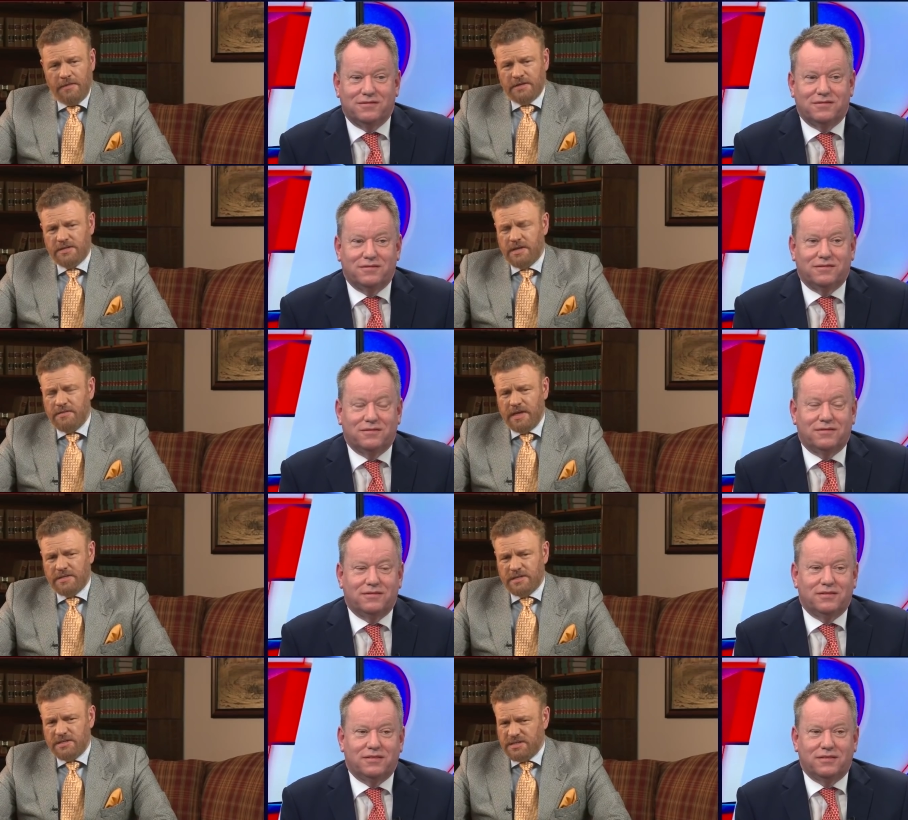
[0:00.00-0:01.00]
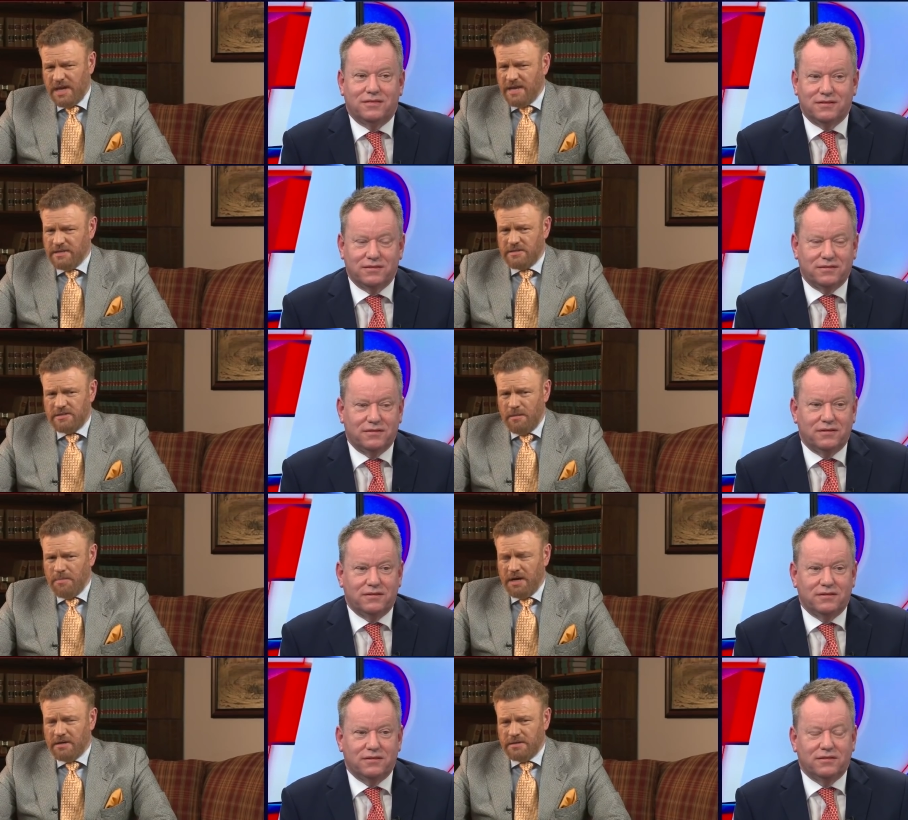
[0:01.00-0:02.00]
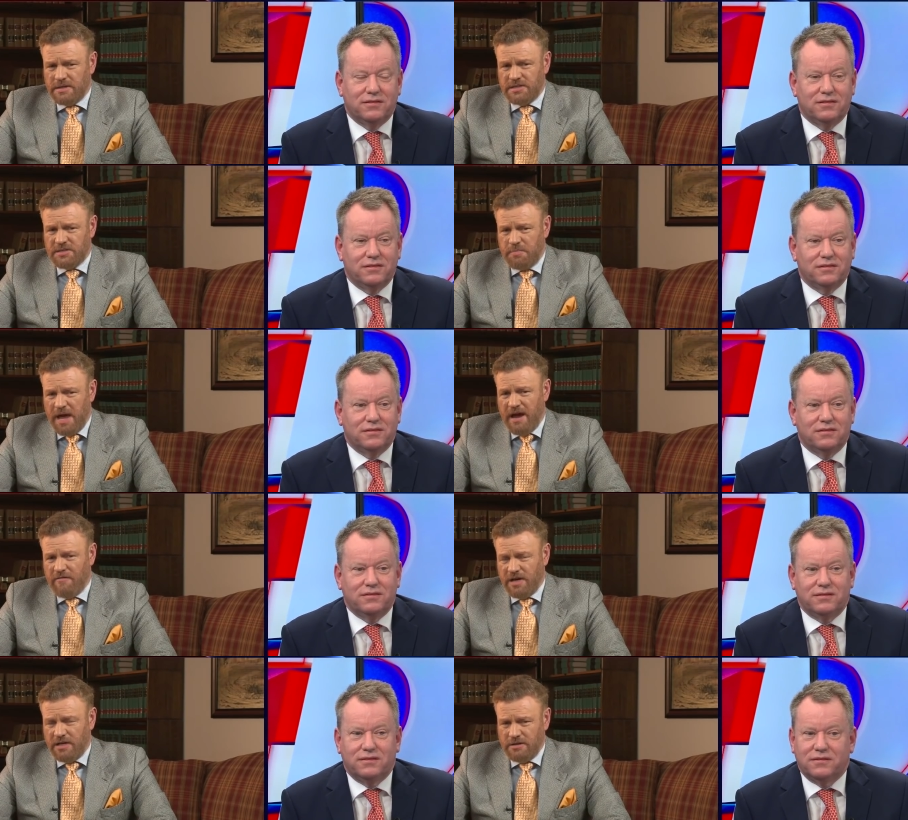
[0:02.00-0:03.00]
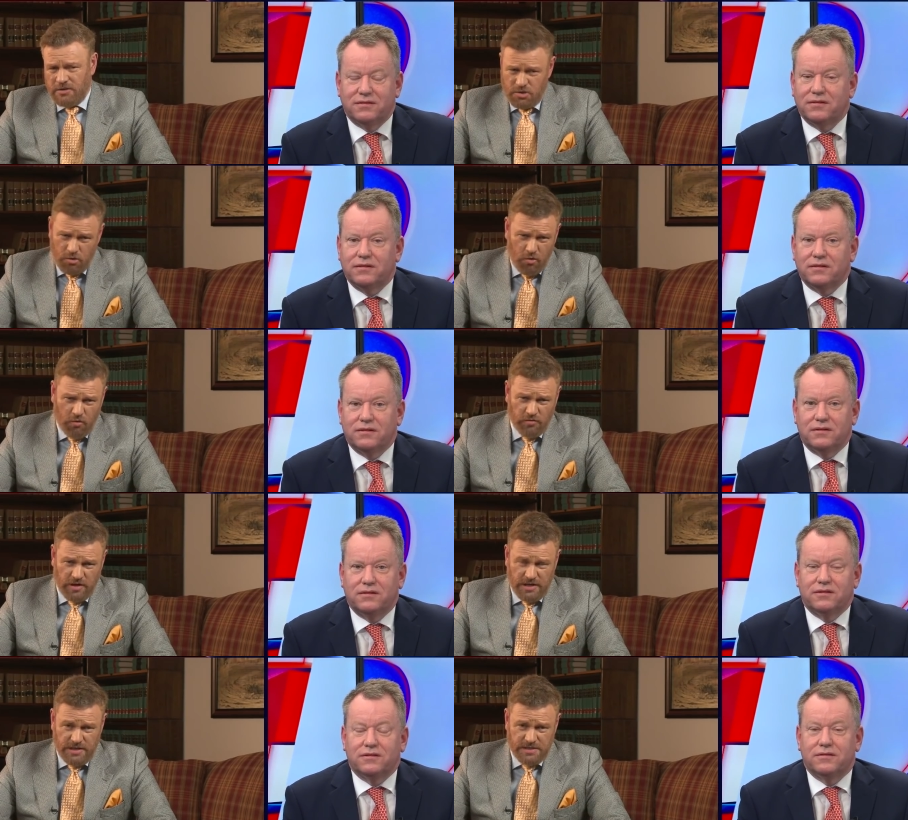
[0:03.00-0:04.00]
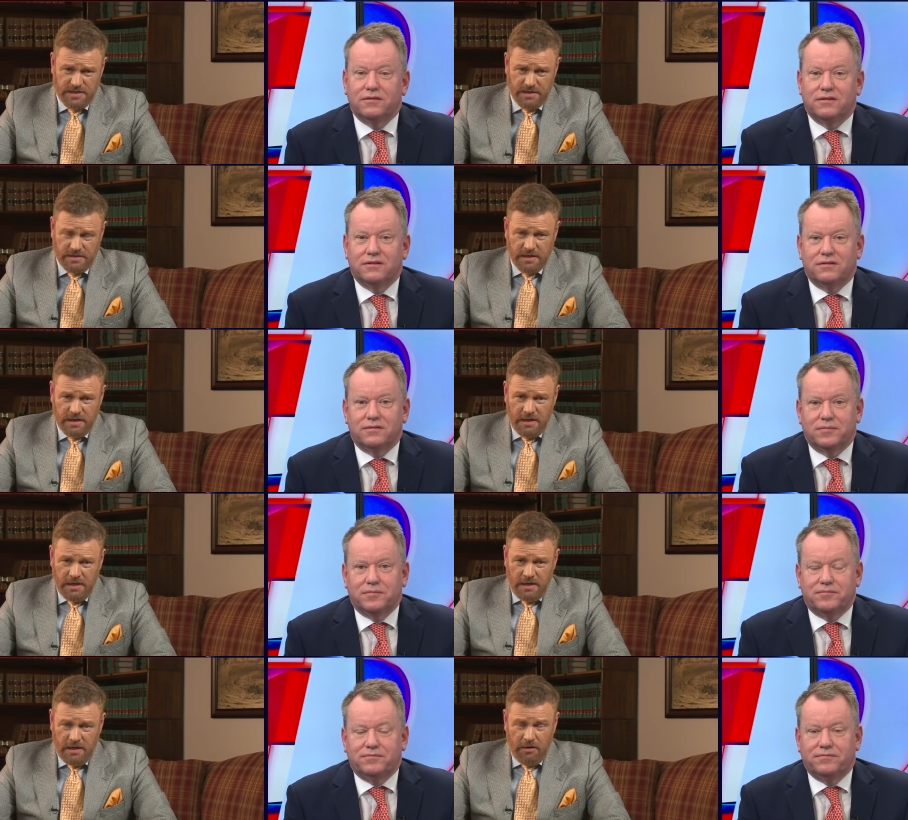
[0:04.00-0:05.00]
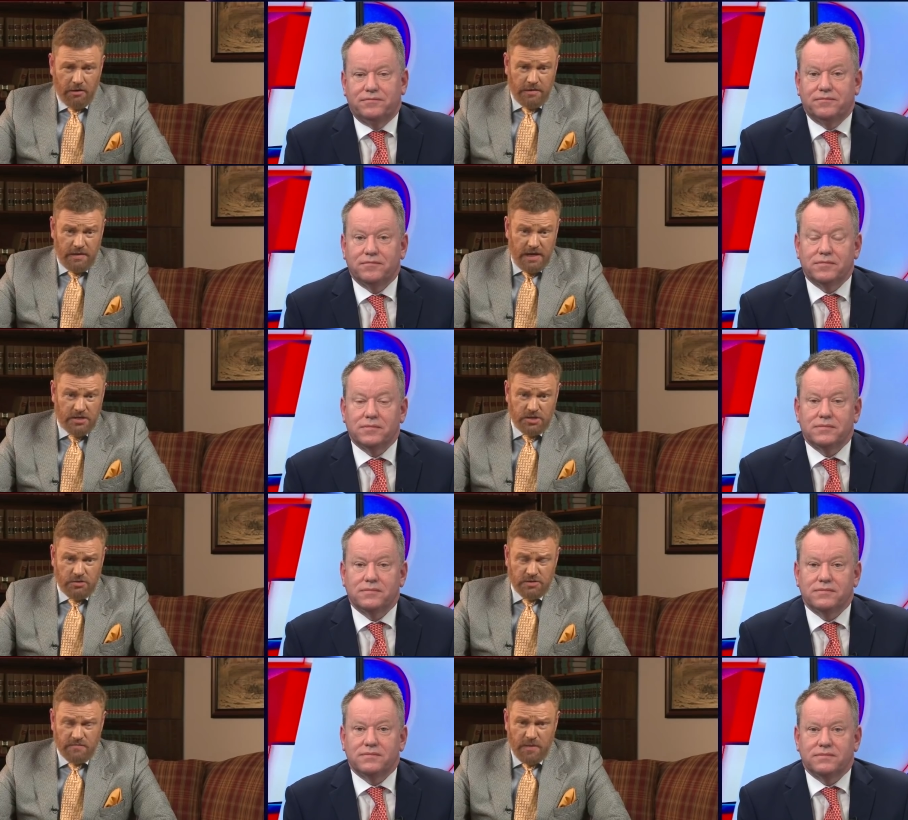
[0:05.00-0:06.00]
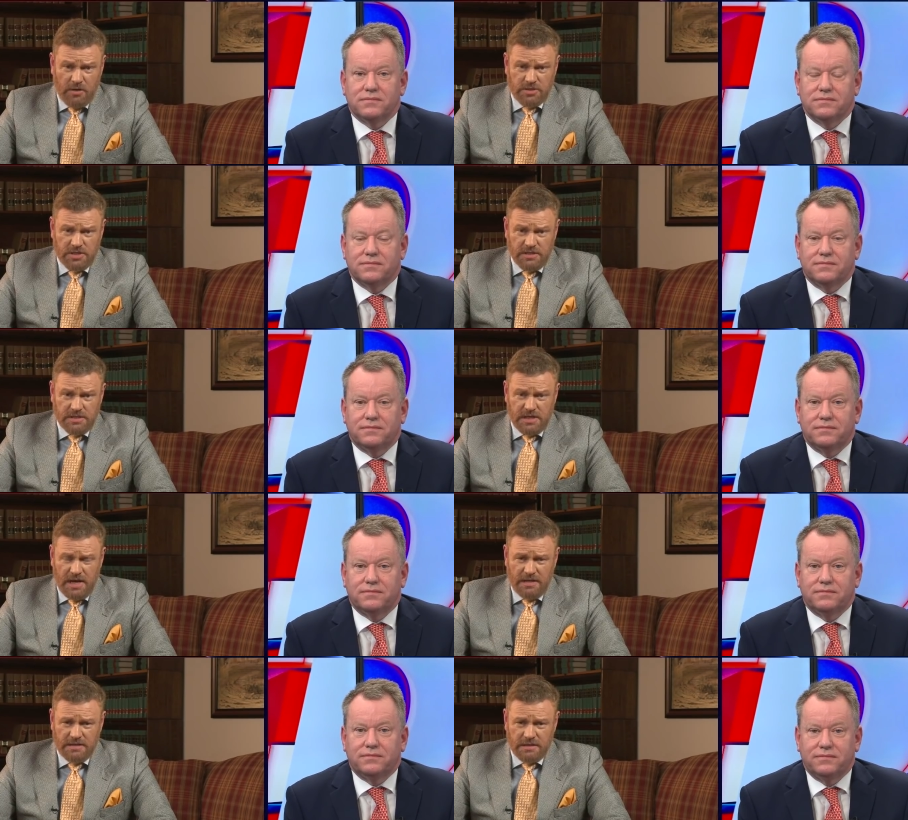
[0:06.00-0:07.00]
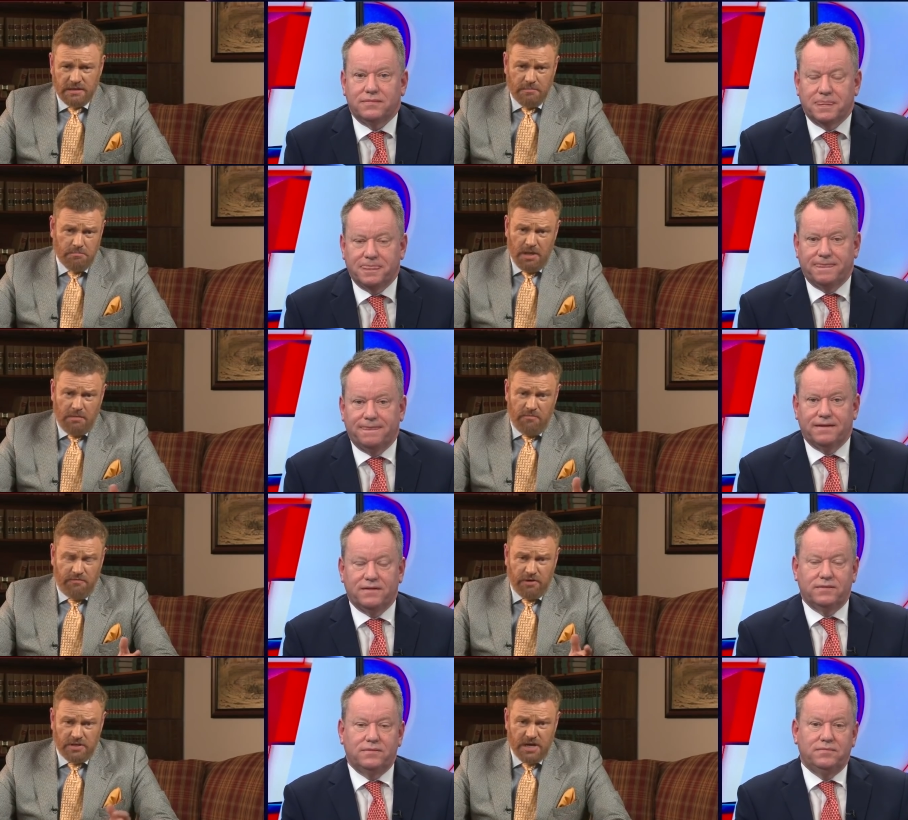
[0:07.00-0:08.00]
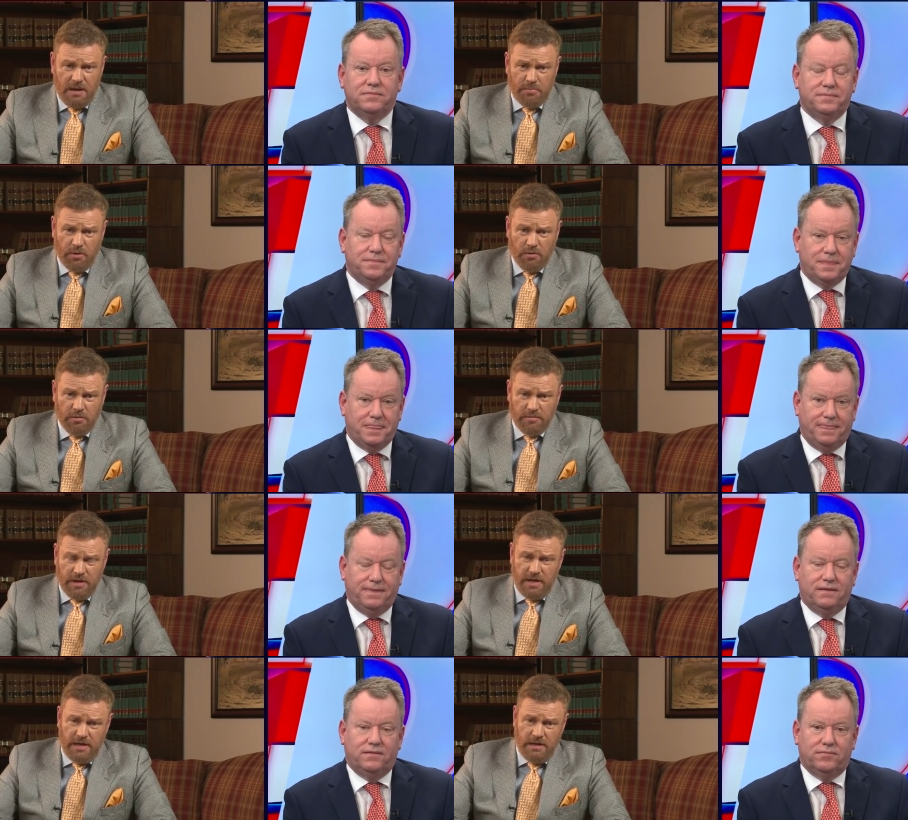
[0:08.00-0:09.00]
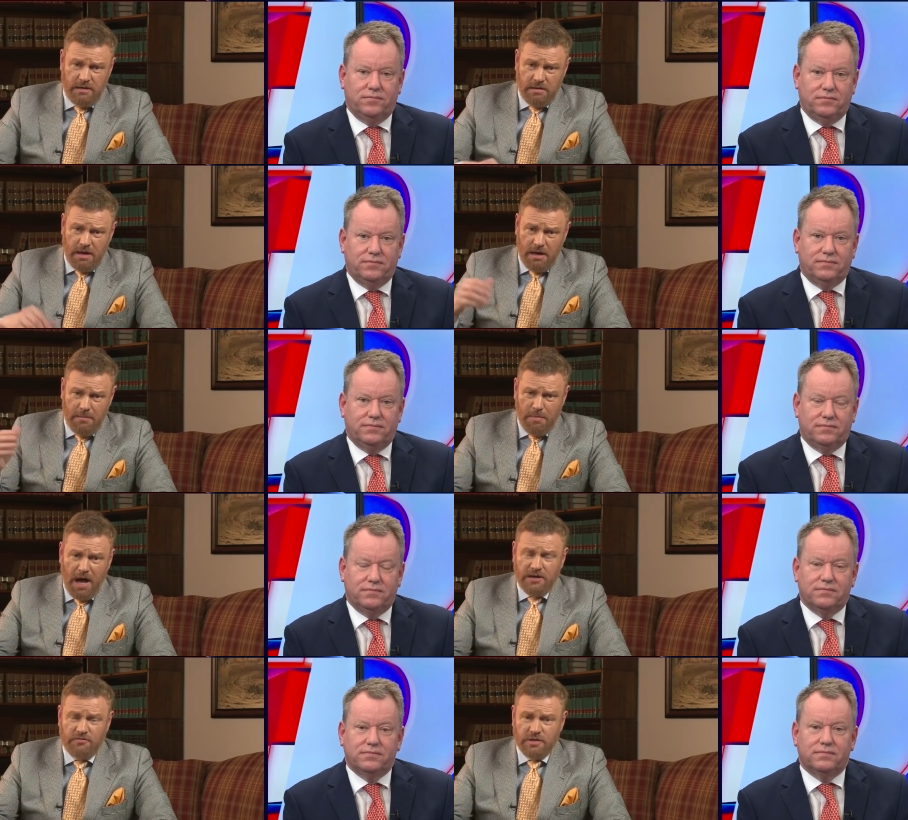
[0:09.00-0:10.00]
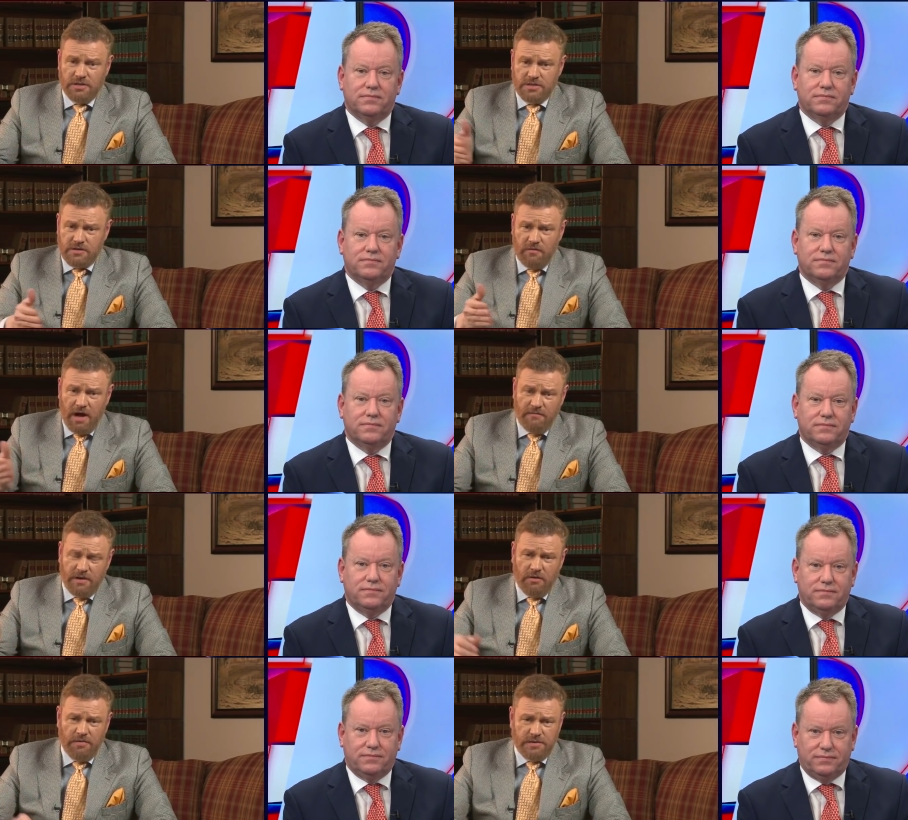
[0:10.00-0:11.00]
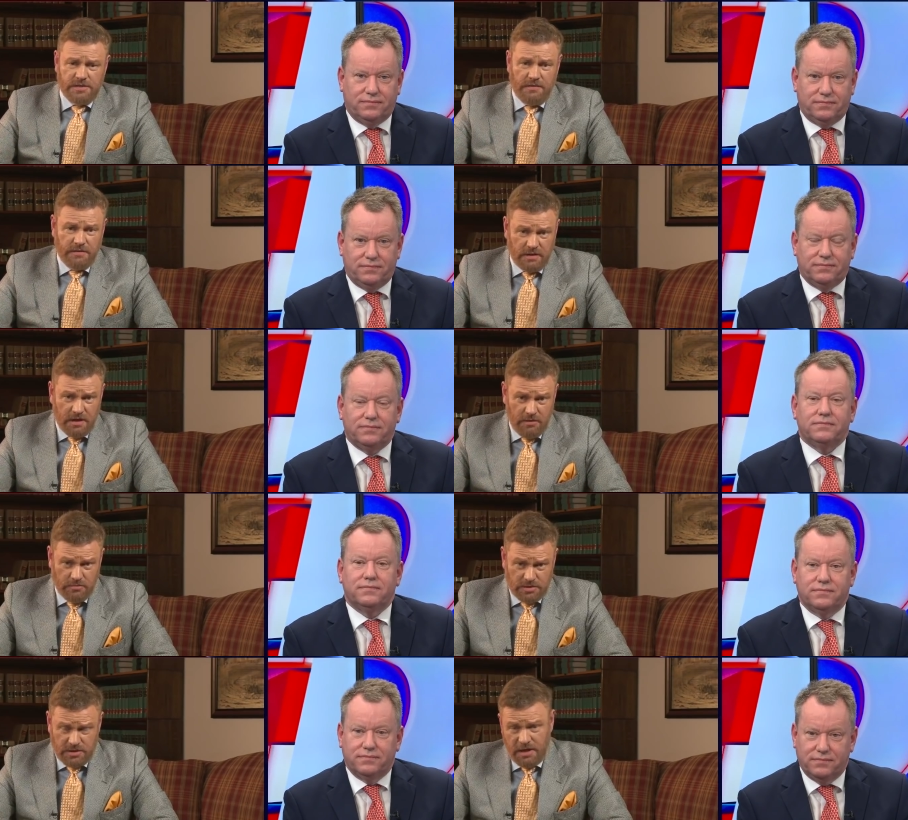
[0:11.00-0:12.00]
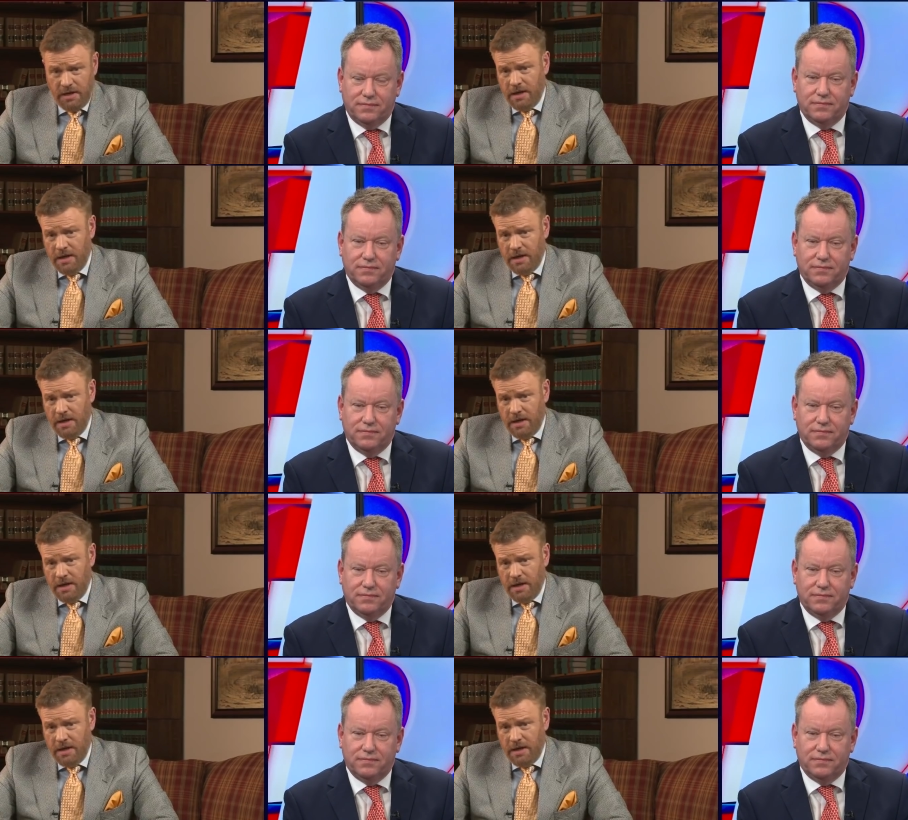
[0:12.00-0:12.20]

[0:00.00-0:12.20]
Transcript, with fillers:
Speaker 1: There's a, there's a sense among despairing Tories that a lot of the issues of most concern to them, for example, the uh, migrants arriving on the southern coast